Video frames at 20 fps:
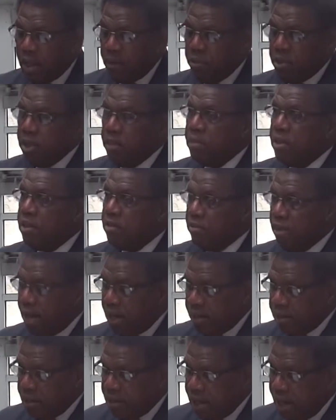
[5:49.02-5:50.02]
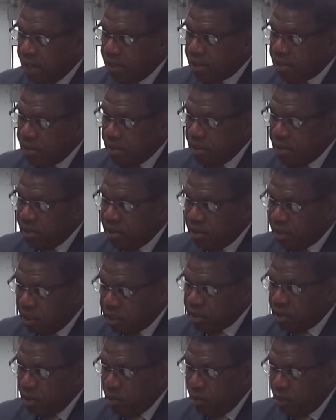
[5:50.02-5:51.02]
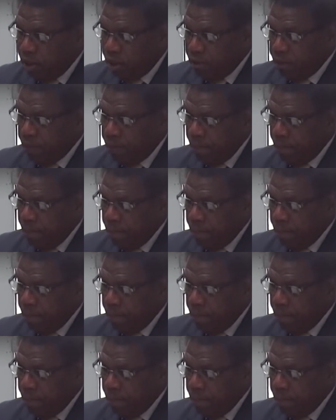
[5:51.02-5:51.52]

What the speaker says: I would have been around in 1961,